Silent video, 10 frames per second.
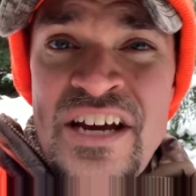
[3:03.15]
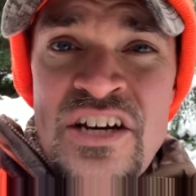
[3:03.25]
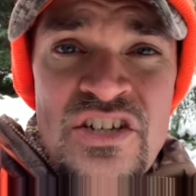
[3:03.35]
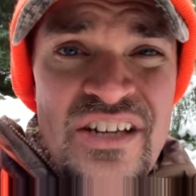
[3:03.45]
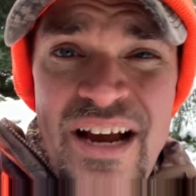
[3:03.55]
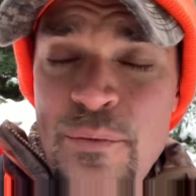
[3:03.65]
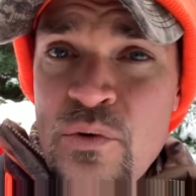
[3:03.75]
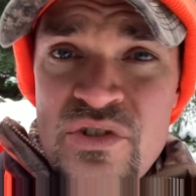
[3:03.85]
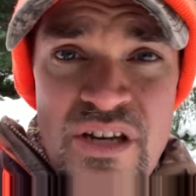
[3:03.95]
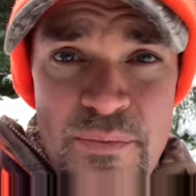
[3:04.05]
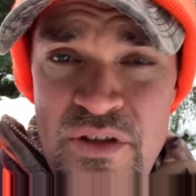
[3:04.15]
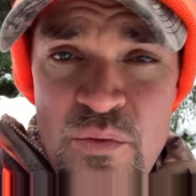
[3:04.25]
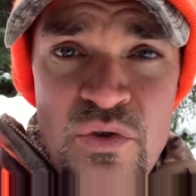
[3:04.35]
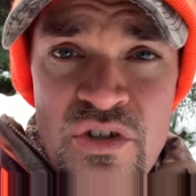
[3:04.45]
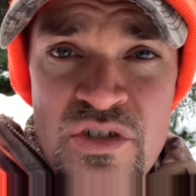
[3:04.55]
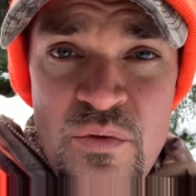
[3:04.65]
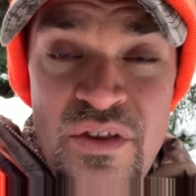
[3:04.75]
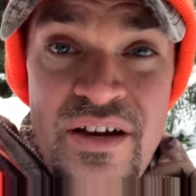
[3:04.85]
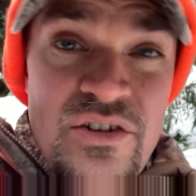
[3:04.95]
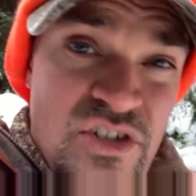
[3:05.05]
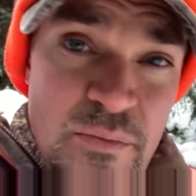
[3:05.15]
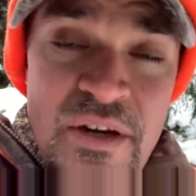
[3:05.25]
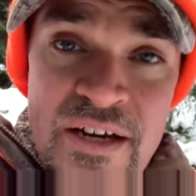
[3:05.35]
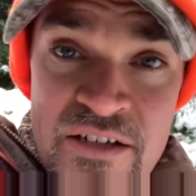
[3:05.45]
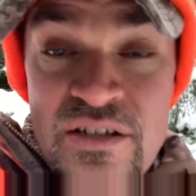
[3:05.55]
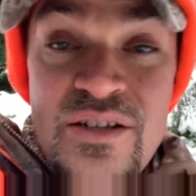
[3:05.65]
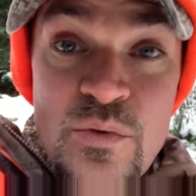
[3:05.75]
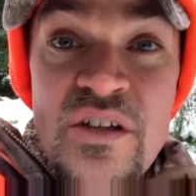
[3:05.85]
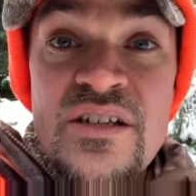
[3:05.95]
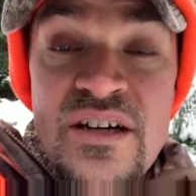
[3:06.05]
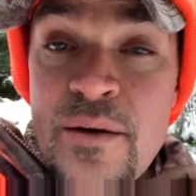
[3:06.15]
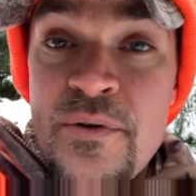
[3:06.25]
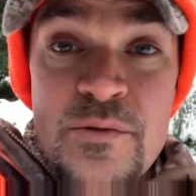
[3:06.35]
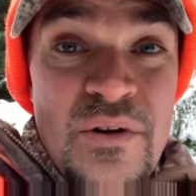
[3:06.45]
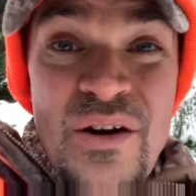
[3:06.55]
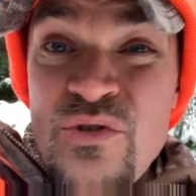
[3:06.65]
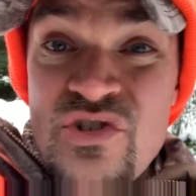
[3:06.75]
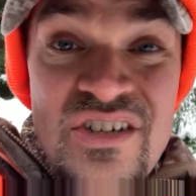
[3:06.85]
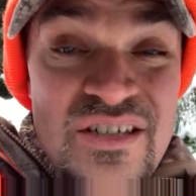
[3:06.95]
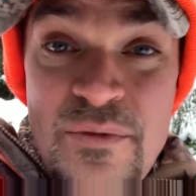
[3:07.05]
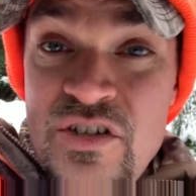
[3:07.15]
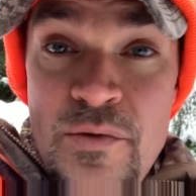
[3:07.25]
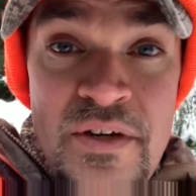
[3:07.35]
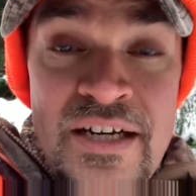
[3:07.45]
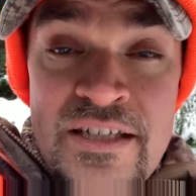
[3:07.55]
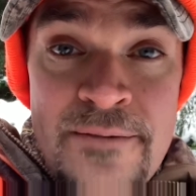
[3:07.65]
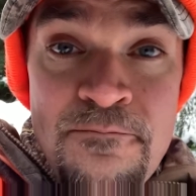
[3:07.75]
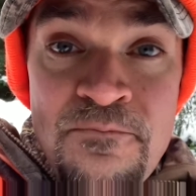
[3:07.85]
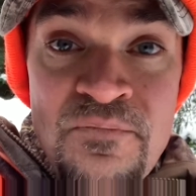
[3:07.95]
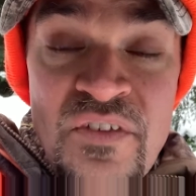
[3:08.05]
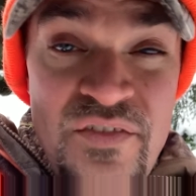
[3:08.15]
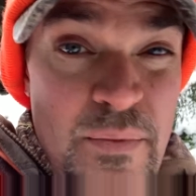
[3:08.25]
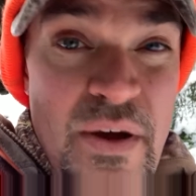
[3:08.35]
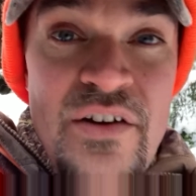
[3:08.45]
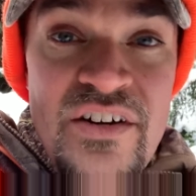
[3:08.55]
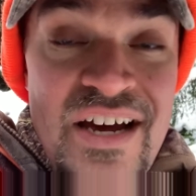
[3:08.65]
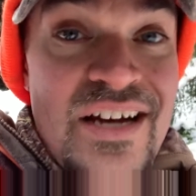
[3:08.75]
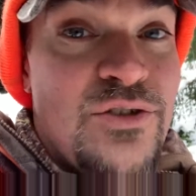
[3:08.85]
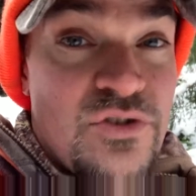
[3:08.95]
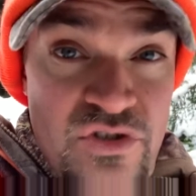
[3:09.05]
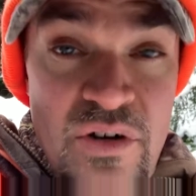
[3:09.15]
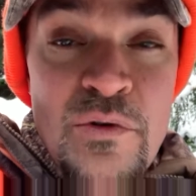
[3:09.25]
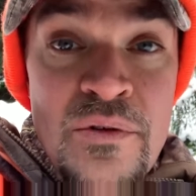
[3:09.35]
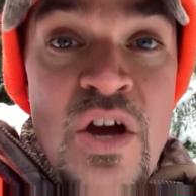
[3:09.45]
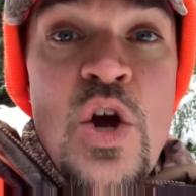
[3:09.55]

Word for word: Just like I won't step in the woods without a GPS as well as a compass, but I don't trust my GPS that battery dies, you're in trouble.